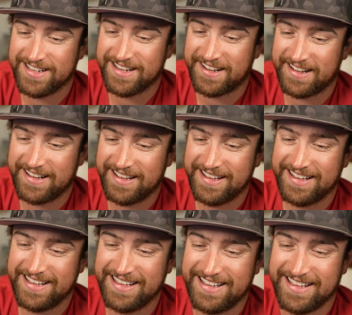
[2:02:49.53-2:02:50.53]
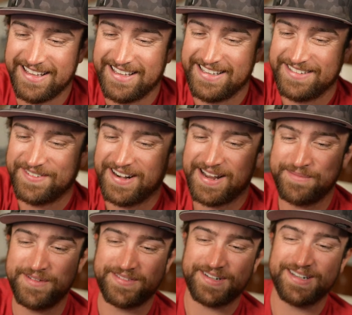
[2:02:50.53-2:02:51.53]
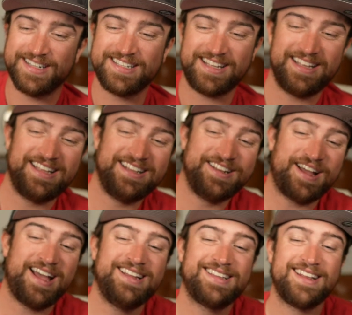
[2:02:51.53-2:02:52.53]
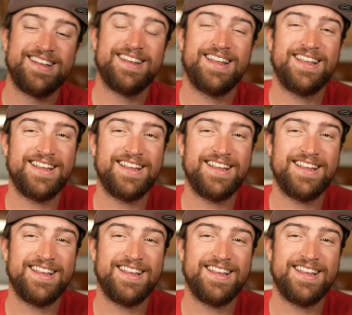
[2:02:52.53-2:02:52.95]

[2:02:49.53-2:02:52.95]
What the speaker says: When I moved to Arkansas, I didn't.